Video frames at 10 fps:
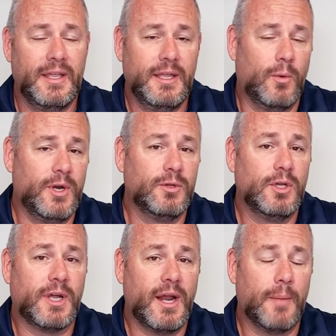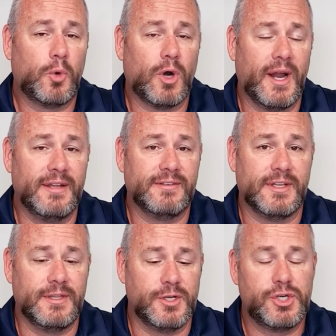When you look at upgrades
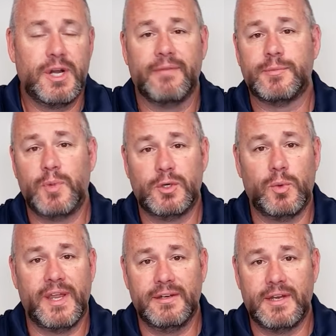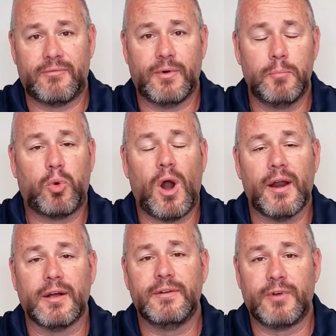and the shifts between different
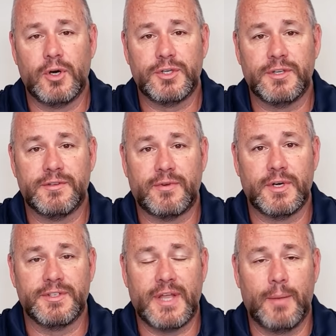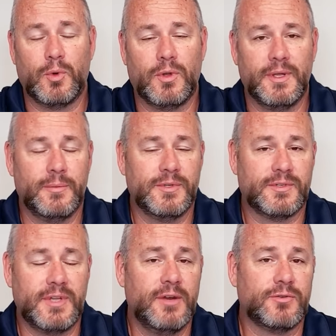product versions, for example, it
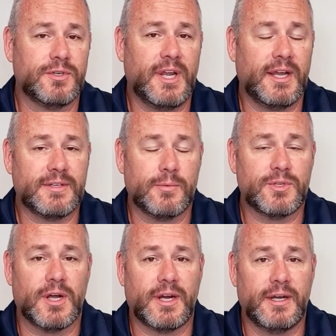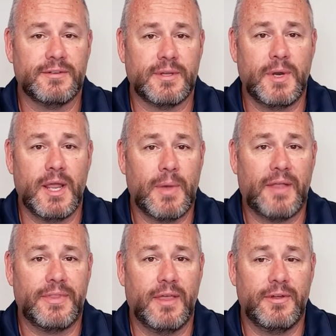was interesting because I was talking to somebody
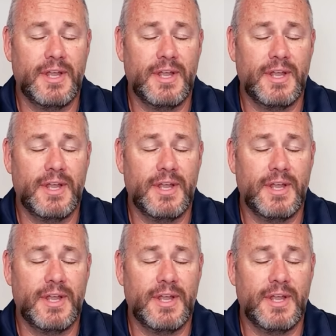about the other